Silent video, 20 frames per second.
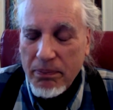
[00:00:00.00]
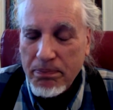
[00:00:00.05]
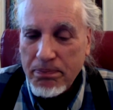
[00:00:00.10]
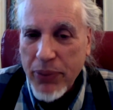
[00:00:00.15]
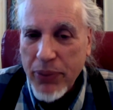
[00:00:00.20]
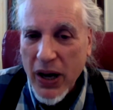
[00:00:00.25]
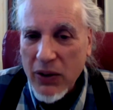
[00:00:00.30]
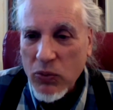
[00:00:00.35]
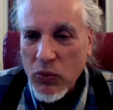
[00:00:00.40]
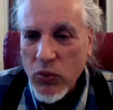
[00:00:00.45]

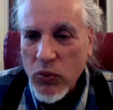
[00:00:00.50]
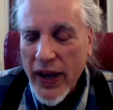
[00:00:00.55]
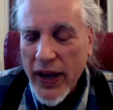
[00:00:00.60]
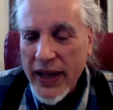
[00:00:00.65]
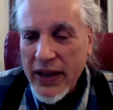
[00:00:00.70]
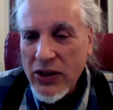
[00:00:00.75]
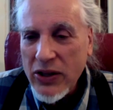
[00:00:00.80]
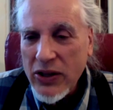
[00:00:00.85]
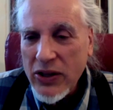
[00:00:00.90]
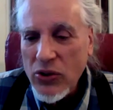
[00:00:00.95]
But
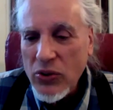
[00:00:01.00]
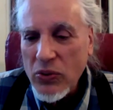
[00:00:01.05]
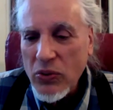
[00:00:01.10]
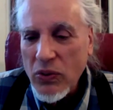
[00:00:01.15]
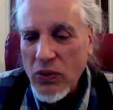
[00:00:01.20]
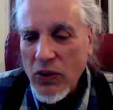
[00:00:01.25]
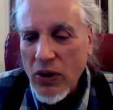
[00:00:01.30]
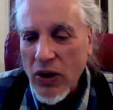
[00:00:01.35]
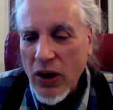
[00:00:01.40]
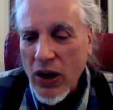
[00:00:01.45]
when
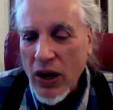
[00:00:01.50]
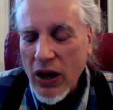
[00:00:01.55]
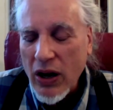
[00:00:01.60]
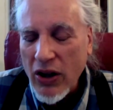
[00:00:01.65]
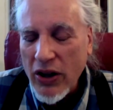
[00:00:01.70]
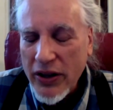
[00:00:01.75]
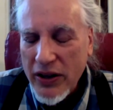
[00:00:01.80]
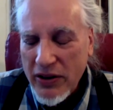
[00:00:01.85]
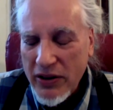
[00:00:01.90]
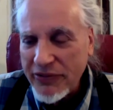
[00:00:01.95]
you are
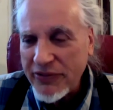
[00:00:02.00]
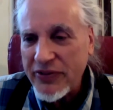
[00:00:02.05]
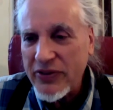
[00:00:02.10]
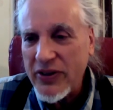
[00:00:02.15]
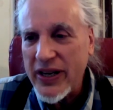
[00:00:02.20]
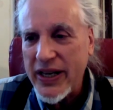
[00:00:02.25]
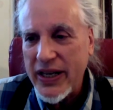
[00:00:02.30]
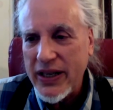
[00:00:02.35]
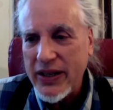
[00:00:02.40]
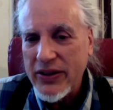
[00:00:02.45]

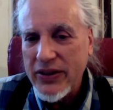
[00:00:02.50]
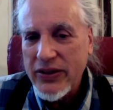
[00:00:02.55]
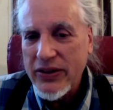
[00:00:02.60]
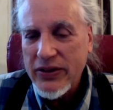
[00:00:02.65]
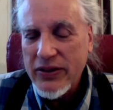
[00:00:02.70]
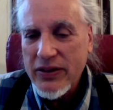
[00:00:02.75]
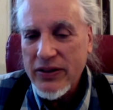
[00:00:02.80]
unafraid